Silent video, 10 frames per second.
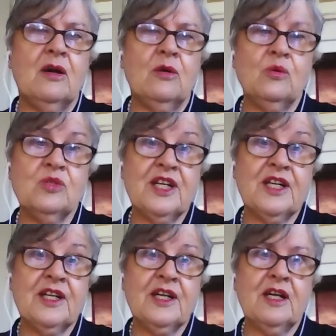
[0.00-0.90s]
all
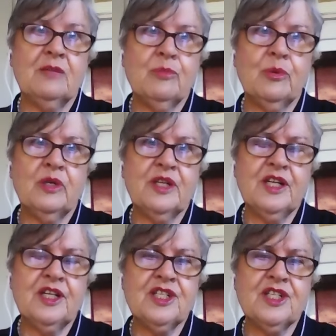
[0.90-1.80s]
day and pulling
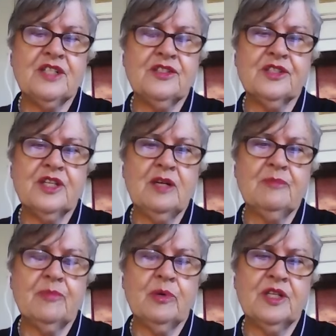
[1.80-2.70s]
energy. So keep
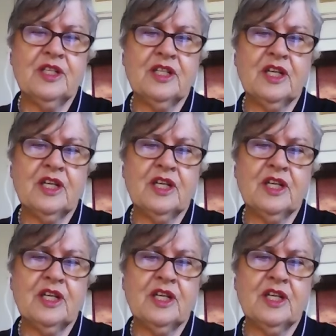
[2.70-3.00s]
pulling.